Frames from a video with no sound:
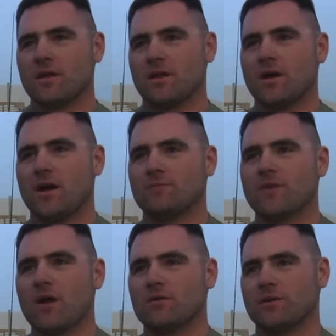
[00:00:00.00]

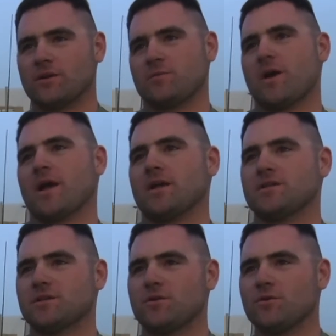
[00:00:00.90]
Route Clearance Package
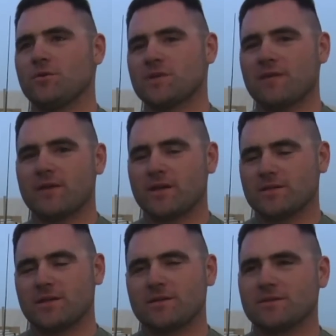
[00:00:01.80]
in Kunduz,
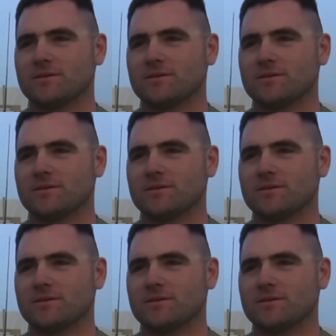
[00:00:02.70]
Afghanistan.